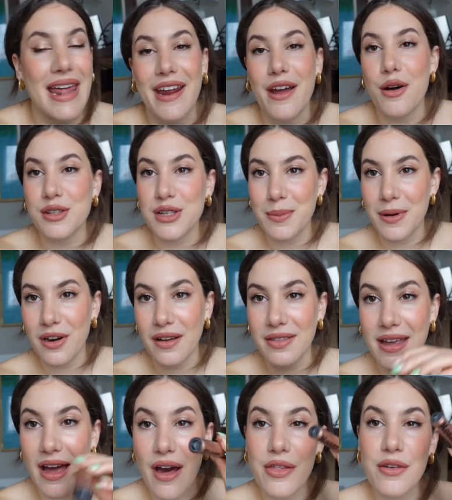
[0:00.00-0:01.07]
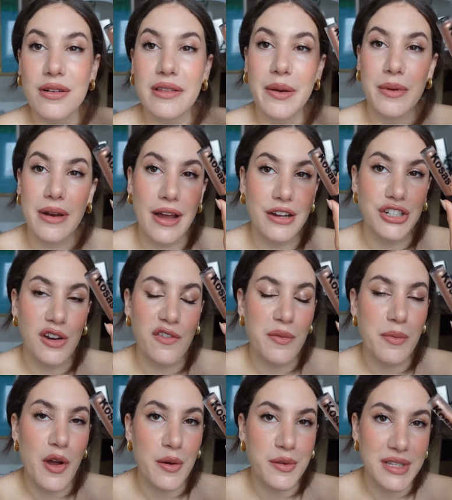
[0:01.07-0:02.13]
and I also put on the other liquid eyeshadow
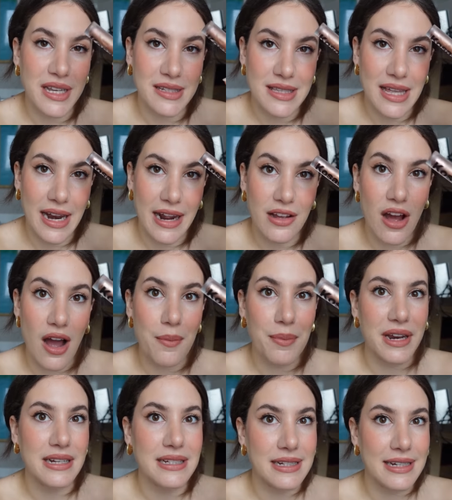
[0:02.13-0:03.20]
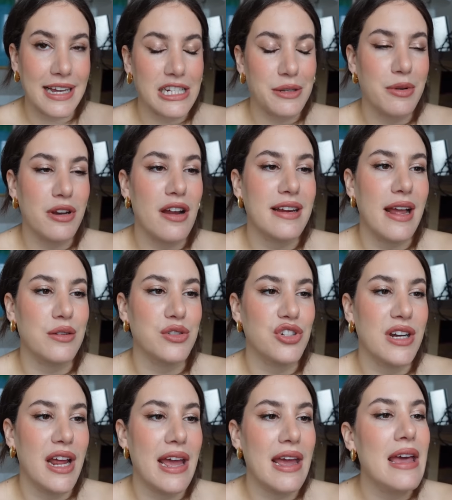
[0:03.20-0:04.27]
from Kosas that I got but I didn't get to put on
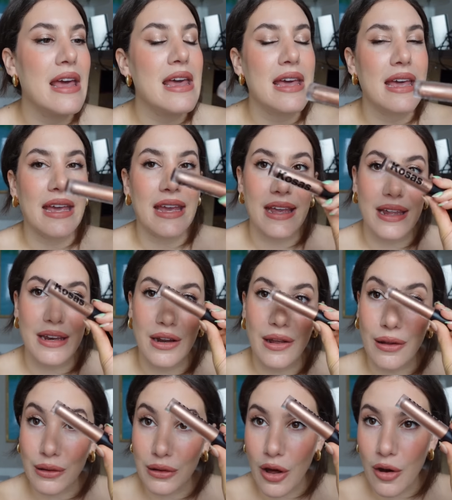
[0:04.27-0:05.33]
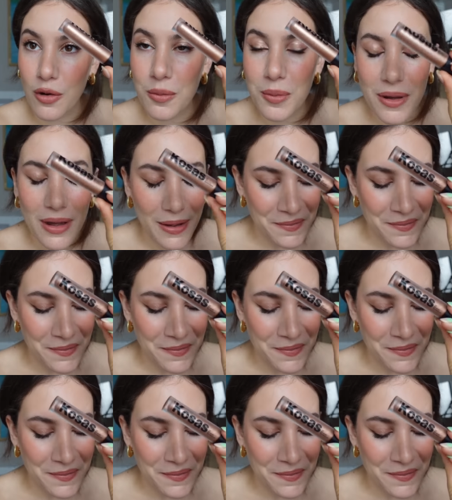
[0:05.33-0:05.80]
yesterday in Globe.